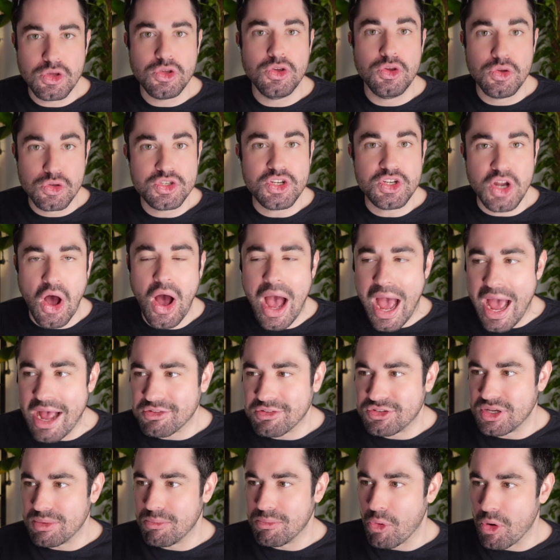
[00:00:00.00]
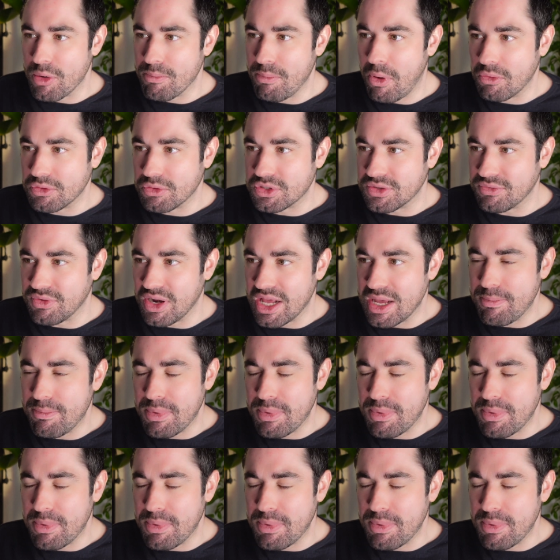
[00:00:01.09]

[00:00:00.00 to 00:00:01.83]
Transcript: You start acting more impulsively,